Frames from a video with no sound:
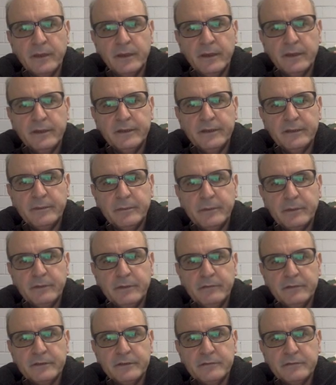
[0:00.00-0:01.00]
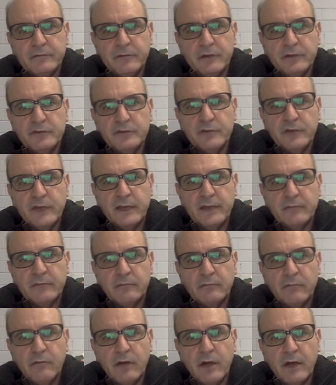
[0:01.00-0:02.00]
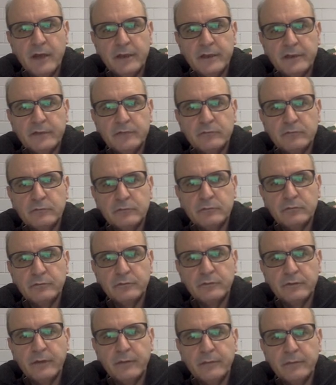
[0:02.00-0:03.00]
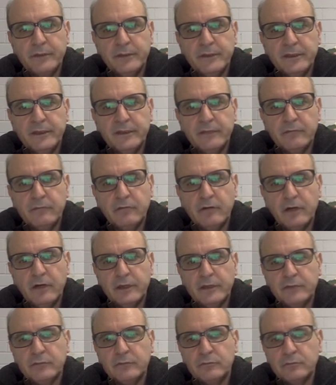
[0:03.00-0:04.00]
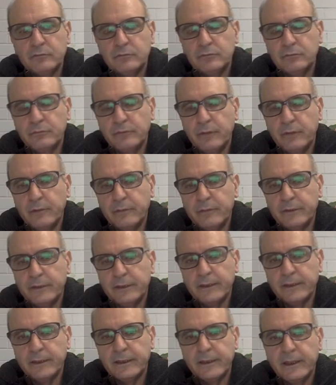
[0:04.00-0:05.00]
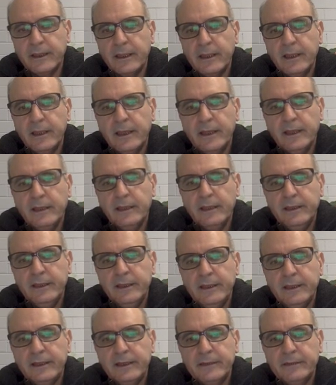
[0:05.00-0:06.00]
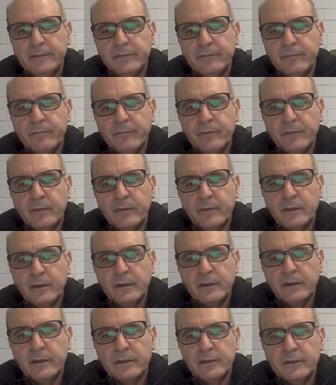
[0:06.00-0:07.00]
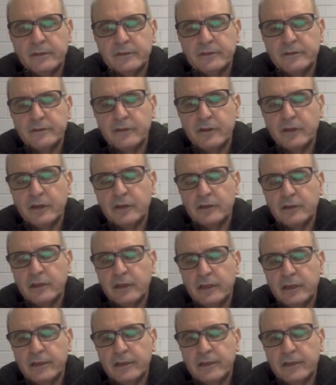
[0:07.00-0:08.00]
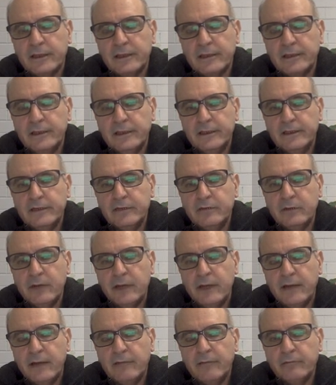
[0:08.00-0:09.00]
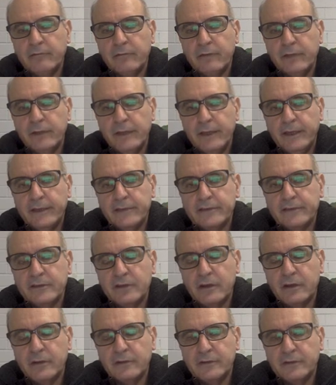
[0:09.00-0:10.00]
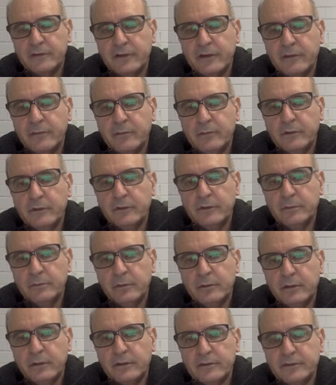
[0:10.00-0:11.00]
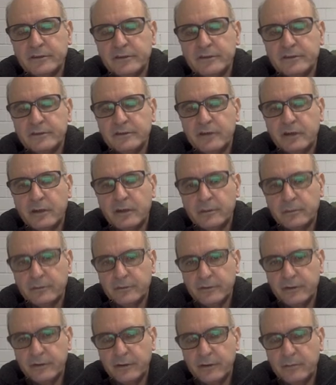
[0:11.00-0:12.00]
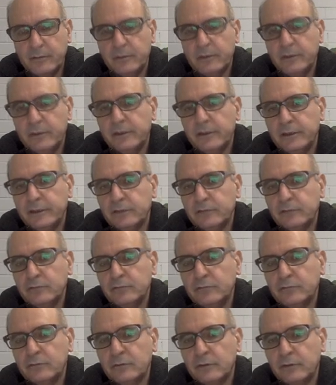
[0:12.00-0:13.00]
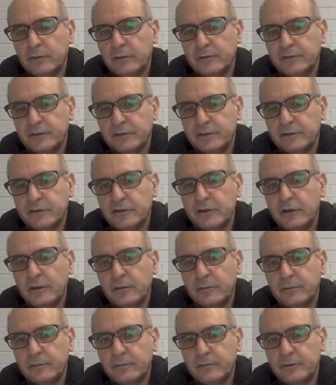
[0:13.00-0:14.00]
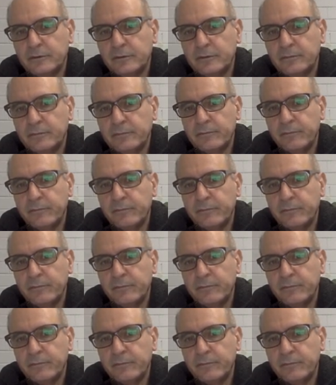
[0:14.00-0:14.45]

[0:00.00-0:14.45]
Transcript: In the previous ones you had y equal to something, y equal to something. Here it's not like that. Here you have x times the number plus 6 times the number equal uh, 6 times um,